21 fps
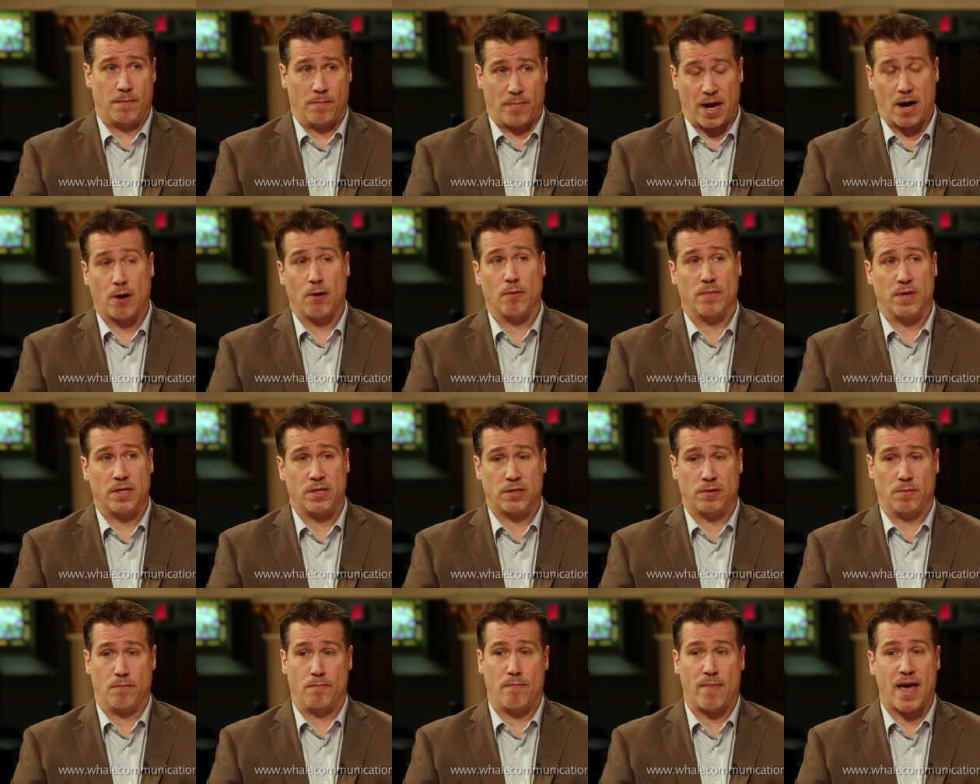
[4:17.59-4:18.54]
empowerment
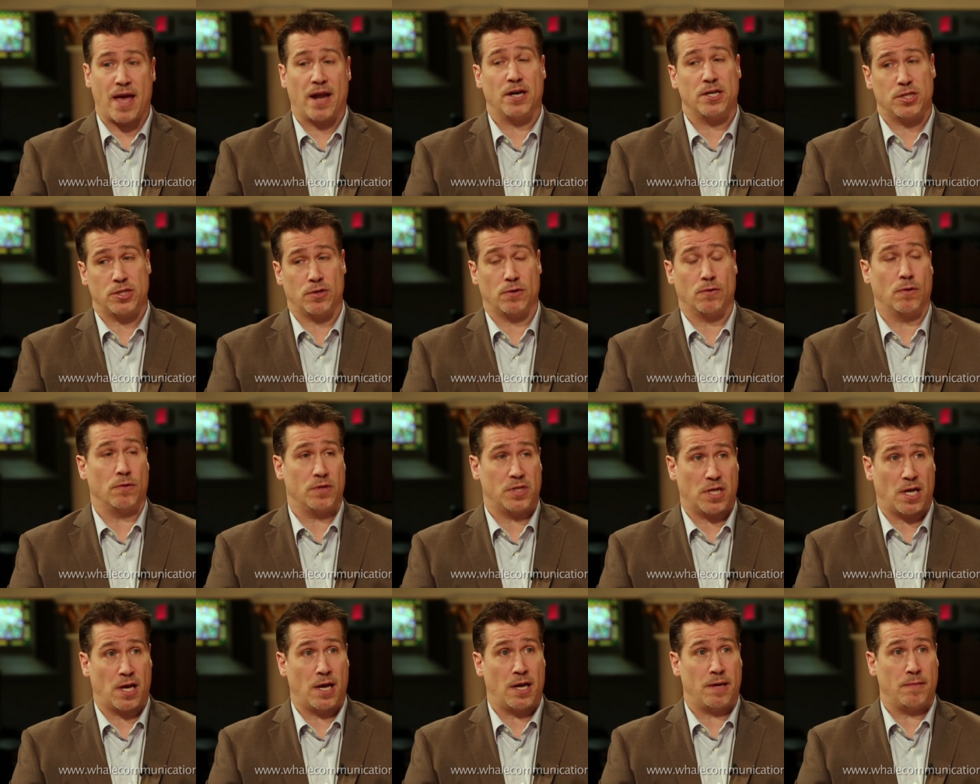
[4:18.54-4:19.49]
to manage their own
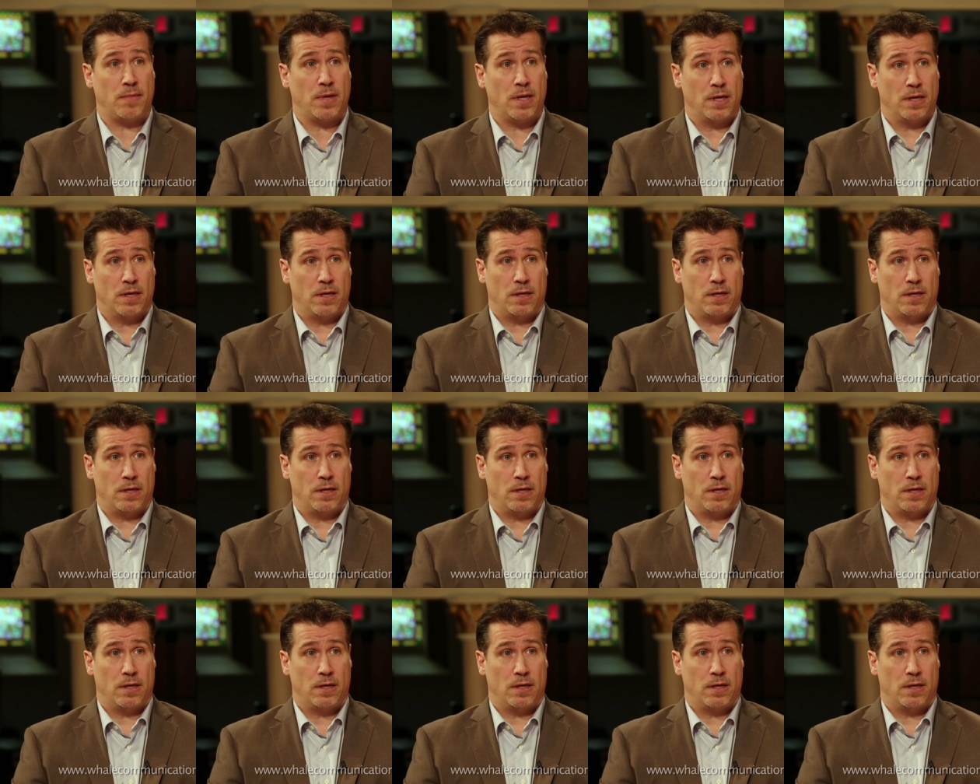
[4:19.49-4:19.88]
time,